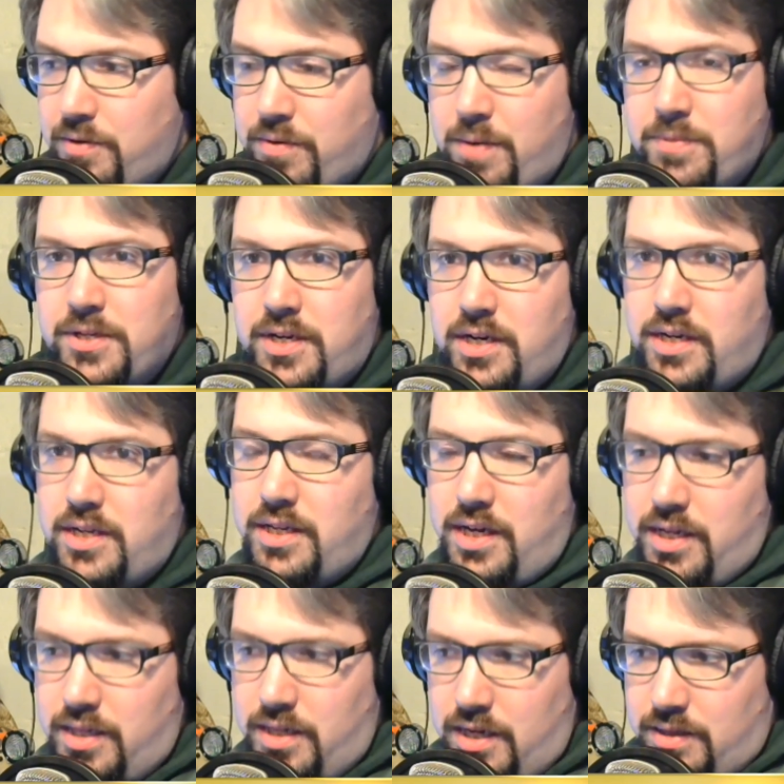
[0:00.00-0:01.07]
being represented
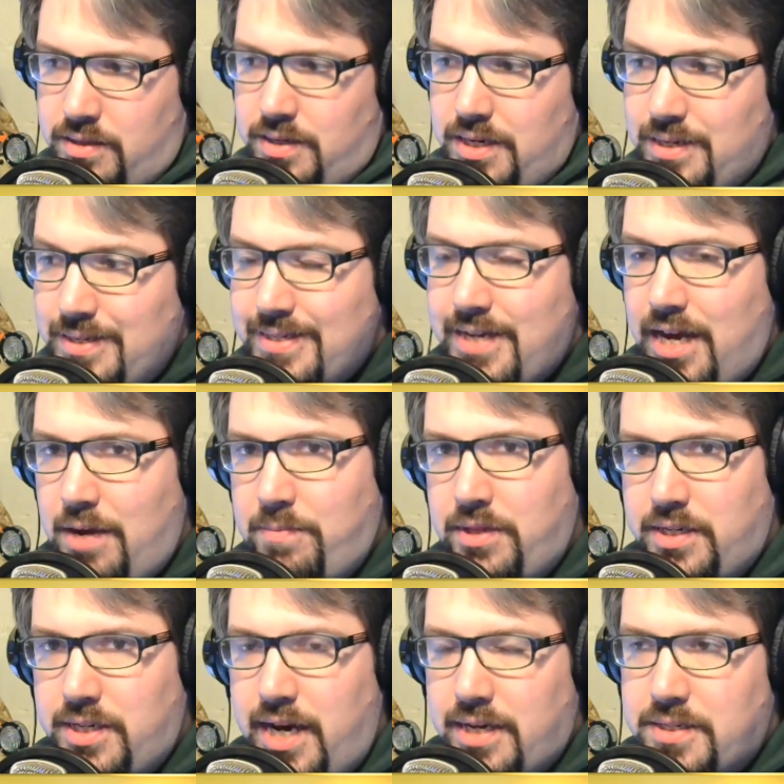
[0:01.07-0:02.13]
in, in, in STEM
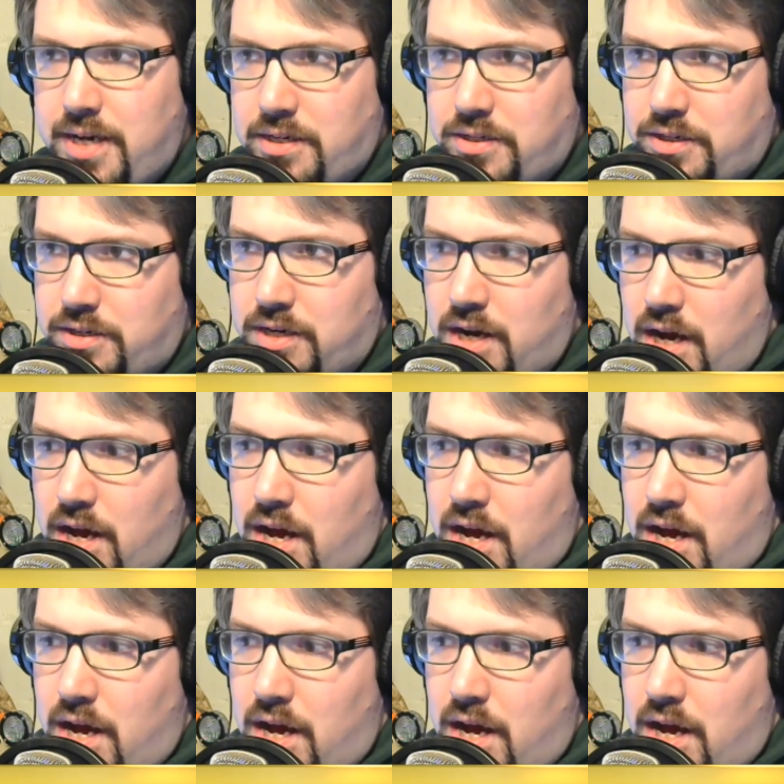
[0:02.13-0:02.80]
in the tech sector,